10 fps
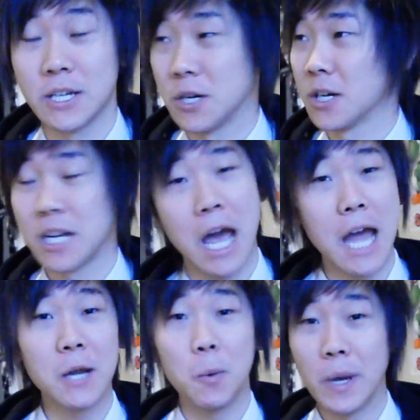you're
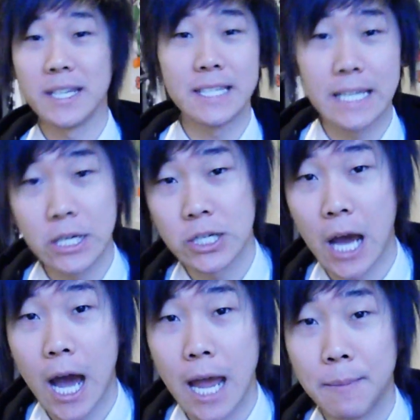kind of wasting your
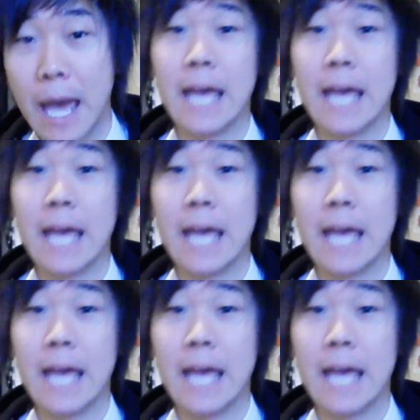time,